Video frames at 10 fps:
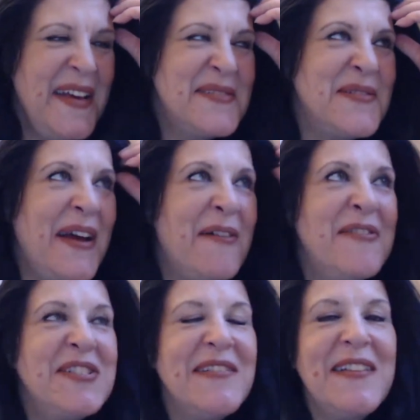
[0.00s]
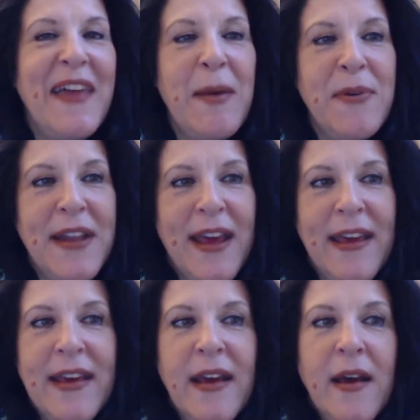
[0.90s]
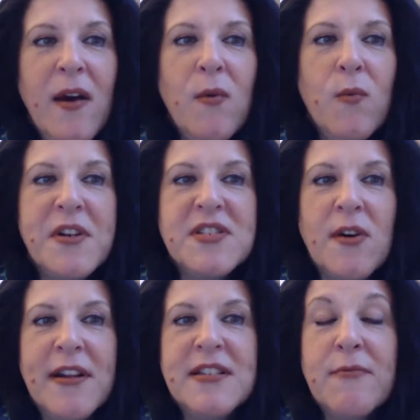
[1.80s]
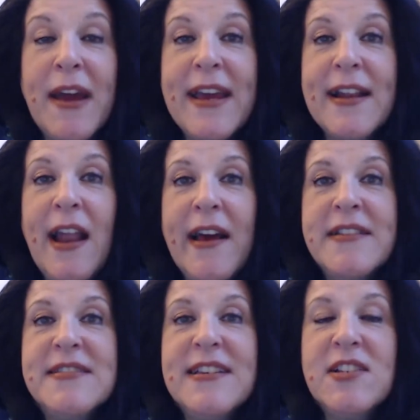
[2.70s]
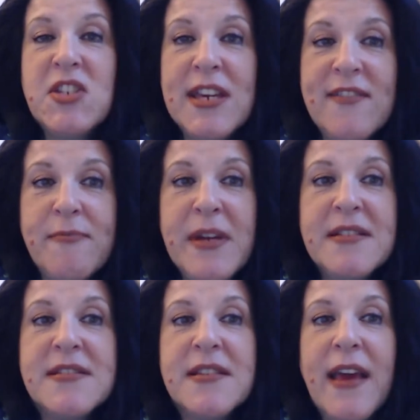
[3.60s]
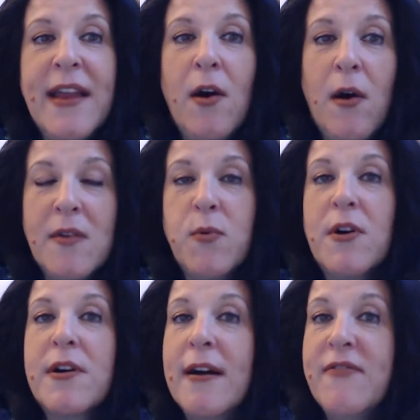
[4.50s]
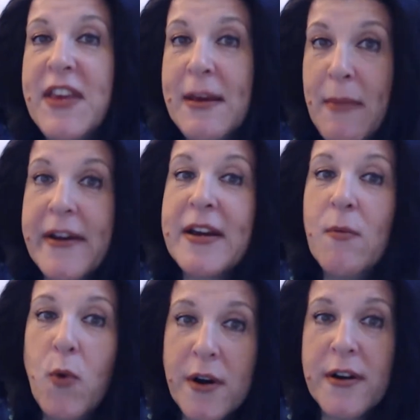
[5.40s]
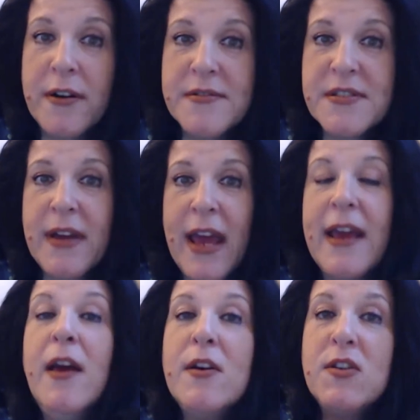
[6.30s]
So now originally Labor Day was started to recognize the achievements and hard work of the American workers, okay?